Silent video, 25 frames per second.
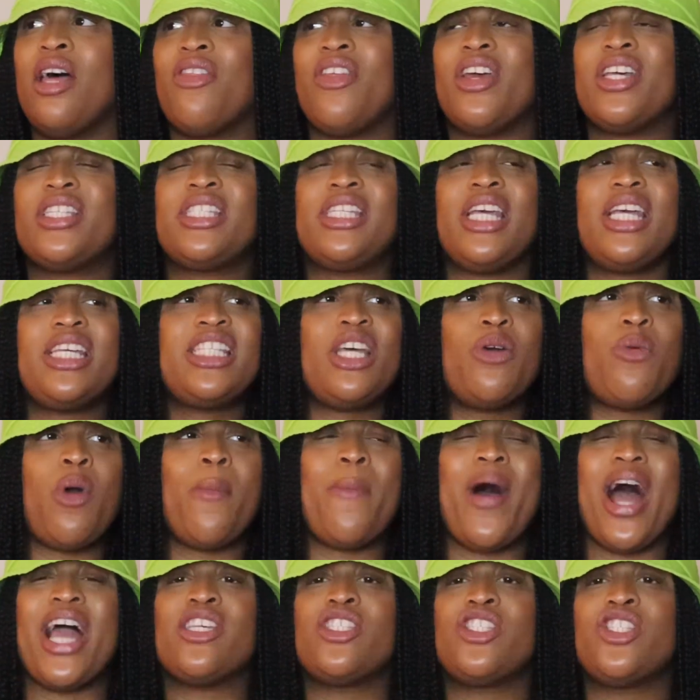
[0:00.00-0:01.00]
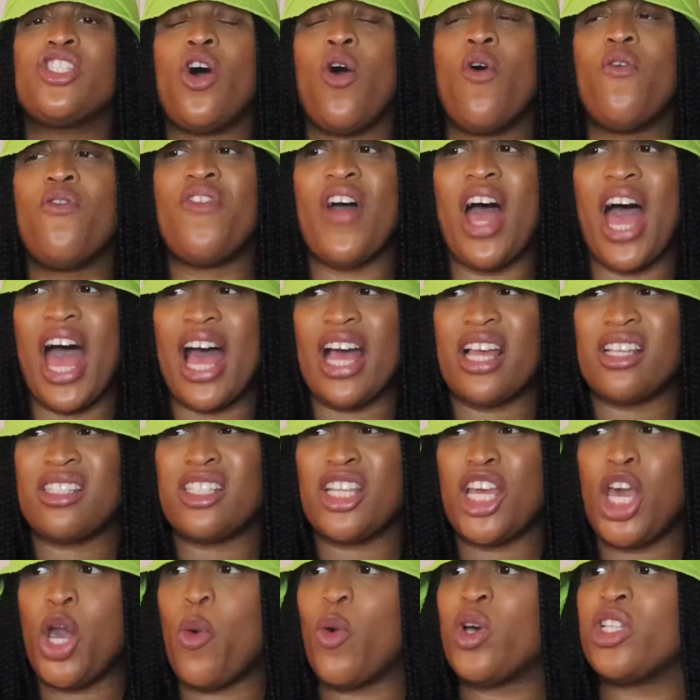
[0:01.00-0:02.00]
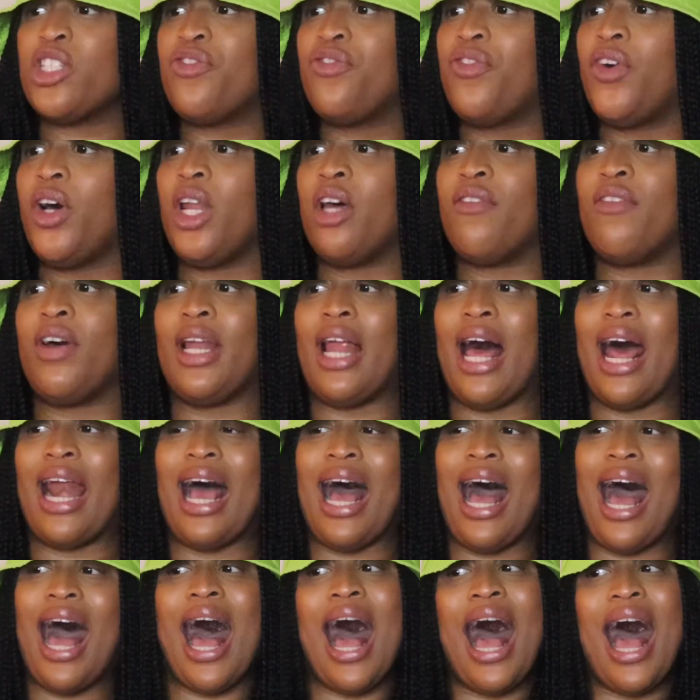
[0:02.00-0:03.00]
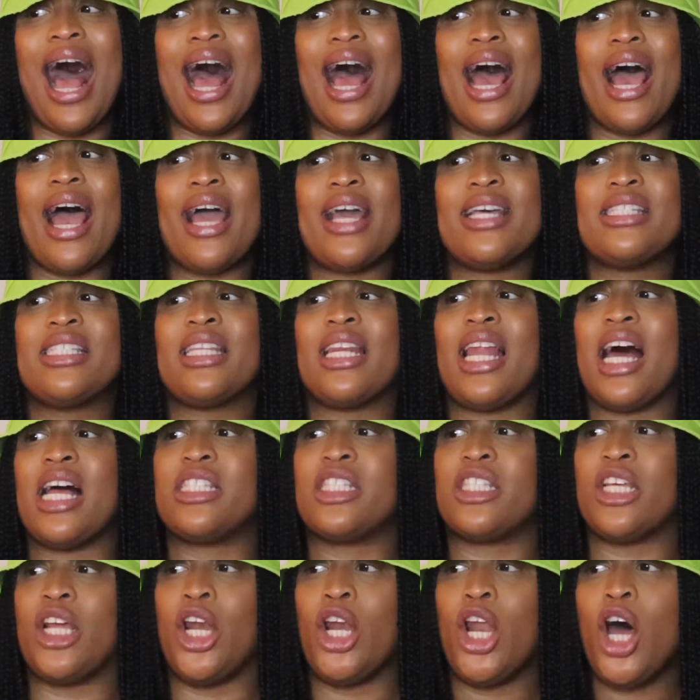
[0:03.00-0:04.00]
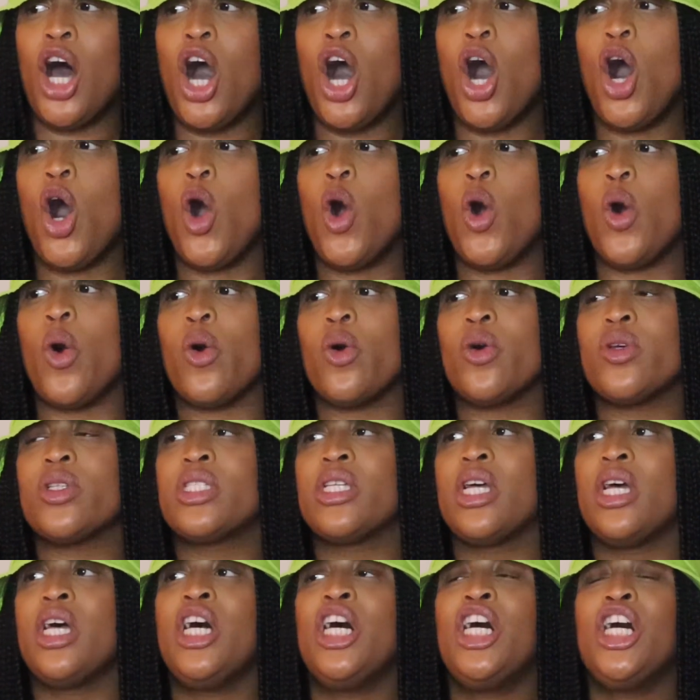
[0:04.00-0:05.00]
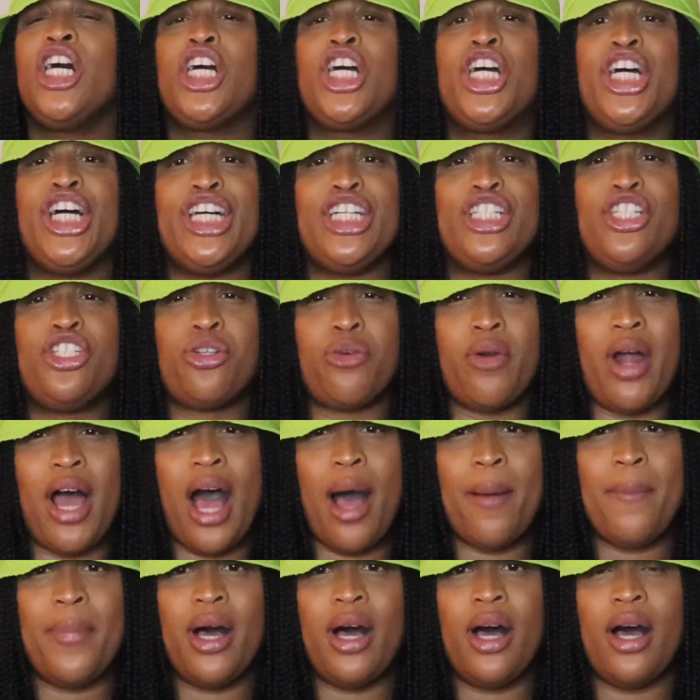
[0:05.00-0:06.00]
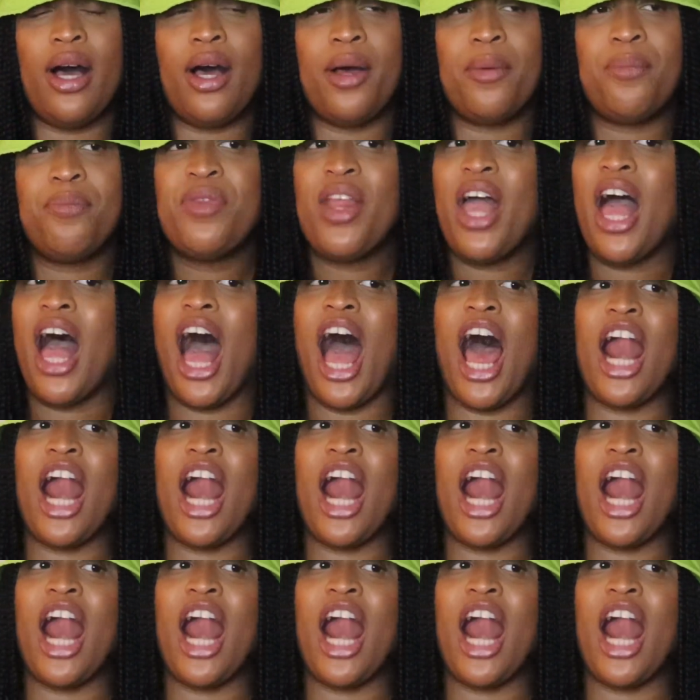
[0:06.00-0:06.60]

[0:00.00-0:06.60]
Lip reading: The season went by so fast. It was full of a lot of highs, lots of lows. good drama.